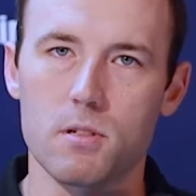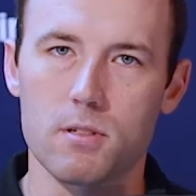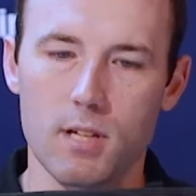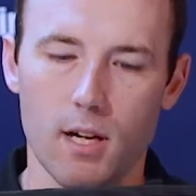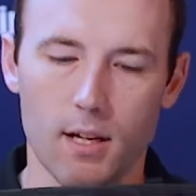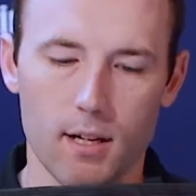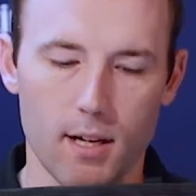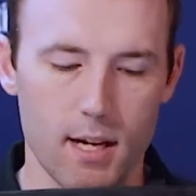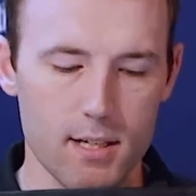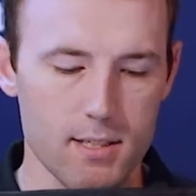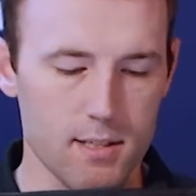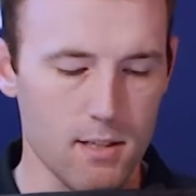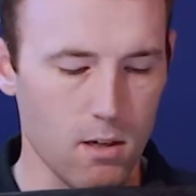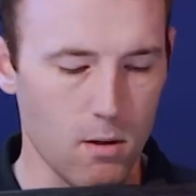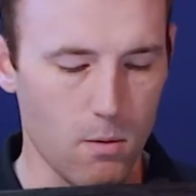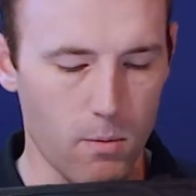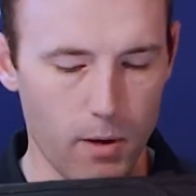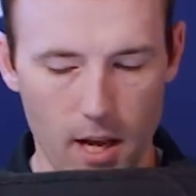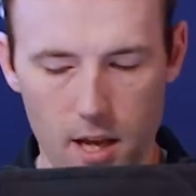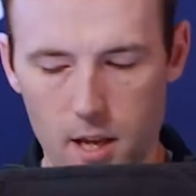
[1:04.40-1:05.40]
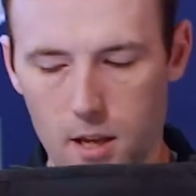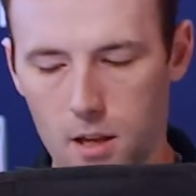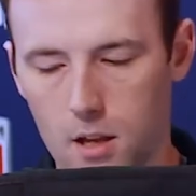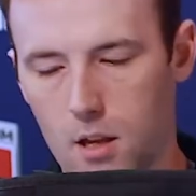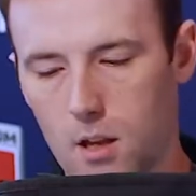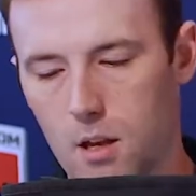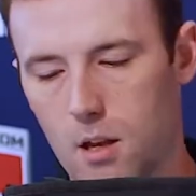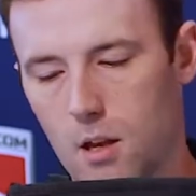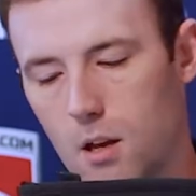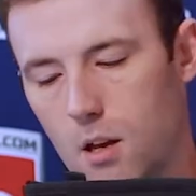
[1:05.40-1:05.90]
are tucked nicely away.
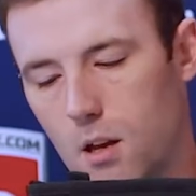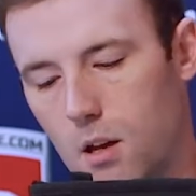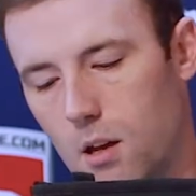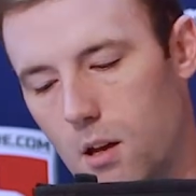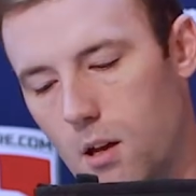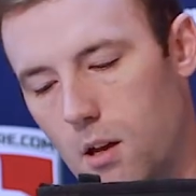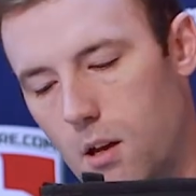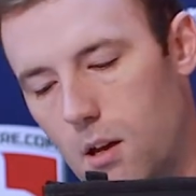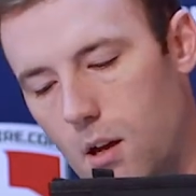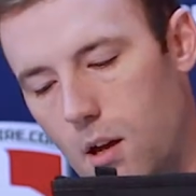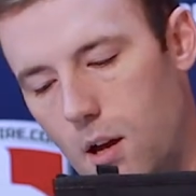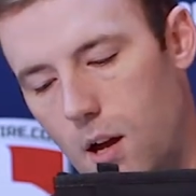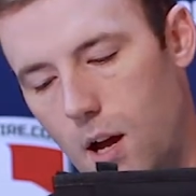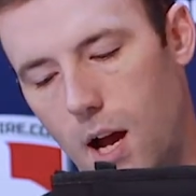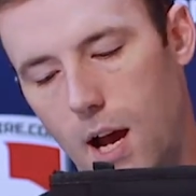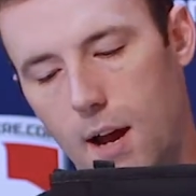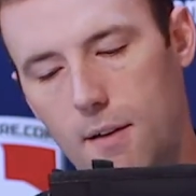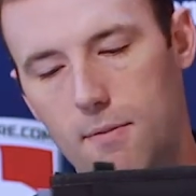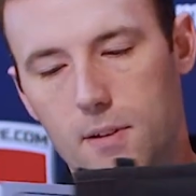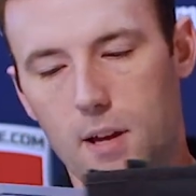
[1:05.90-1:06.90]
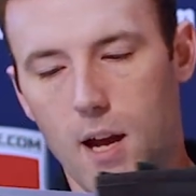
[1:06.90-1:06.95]
I've